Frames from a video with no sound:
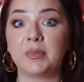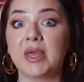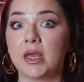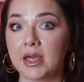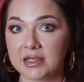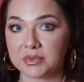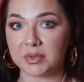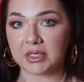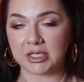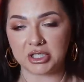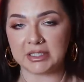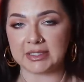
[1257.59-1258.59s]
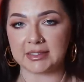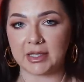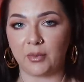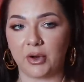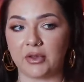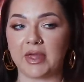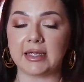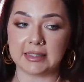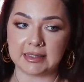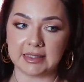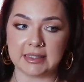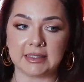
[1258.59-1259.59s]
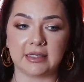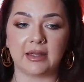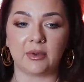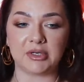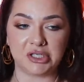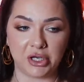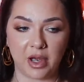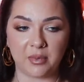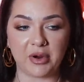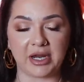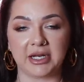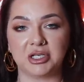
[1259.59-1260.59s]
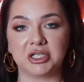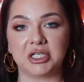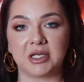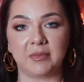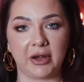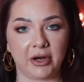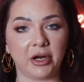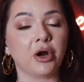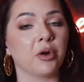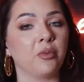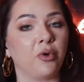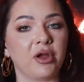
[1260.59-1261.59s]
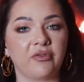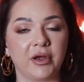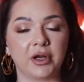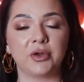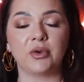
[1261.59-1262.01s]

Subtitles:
Being as religious as they were, they insisted that when she got pregnant, she marry her boyfriend,